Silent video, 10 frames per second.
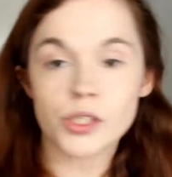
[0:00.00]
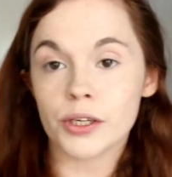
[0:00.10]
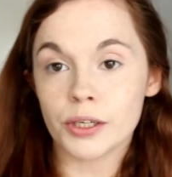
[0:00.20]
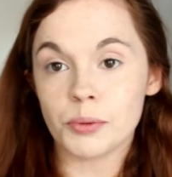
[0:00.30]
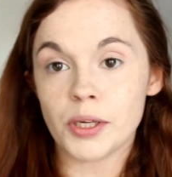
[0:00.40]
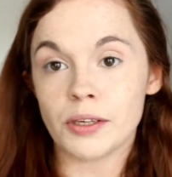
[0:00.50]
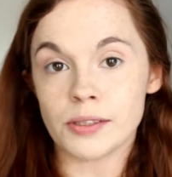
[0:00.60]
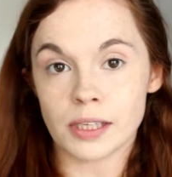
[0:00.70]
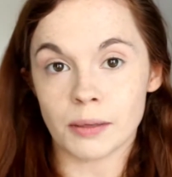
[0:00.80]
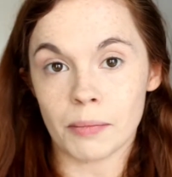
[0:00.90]
going to be
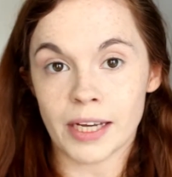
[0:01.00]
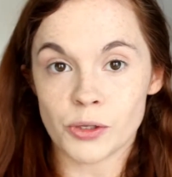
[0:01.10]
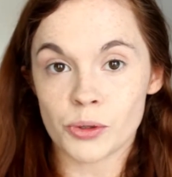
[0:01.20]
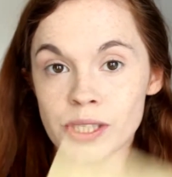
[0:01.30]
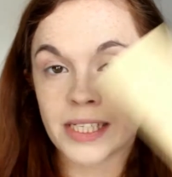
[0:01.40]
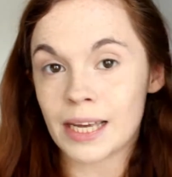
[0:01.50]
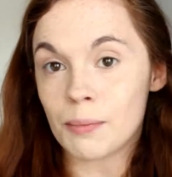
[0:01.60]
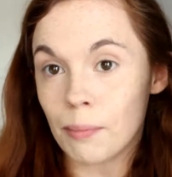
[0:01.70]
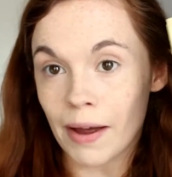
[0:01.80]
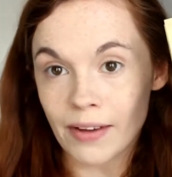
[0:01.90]
using my trusty
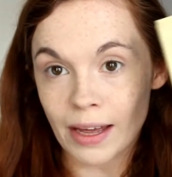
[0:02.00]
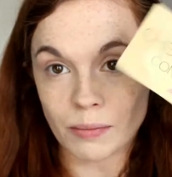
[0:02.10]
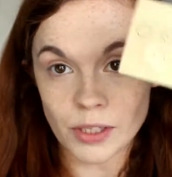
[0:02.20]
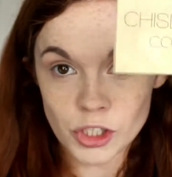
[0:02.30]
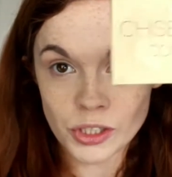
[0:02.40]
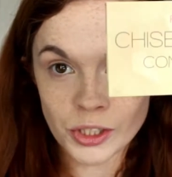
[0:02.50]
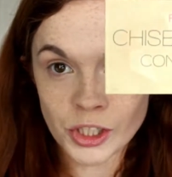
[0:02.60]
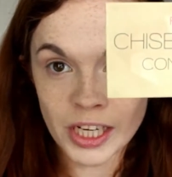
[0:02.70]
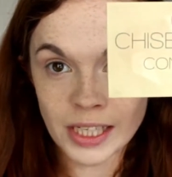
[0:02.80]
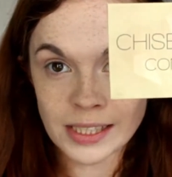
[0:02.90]
Barry M Chisel
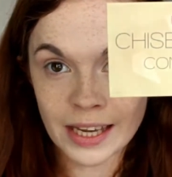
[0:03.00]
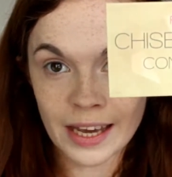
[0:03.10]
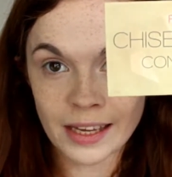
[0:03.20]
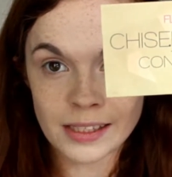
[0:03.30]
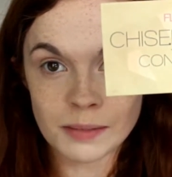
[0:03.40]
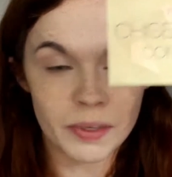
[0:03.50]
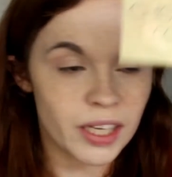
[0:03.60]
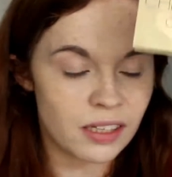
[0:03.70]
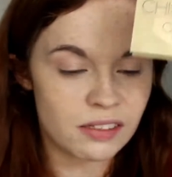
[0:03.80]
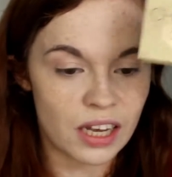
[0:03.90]
Cheeks kit,
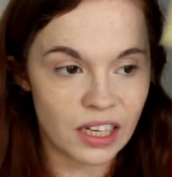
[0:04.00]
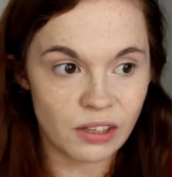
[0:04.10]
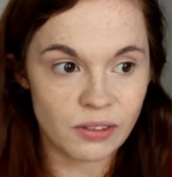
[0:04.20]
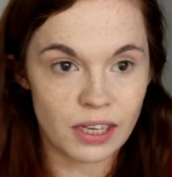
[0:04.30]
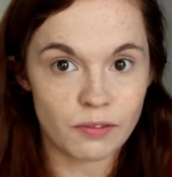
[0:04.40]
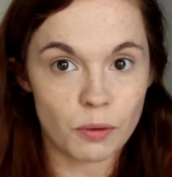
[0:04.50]
because I use that for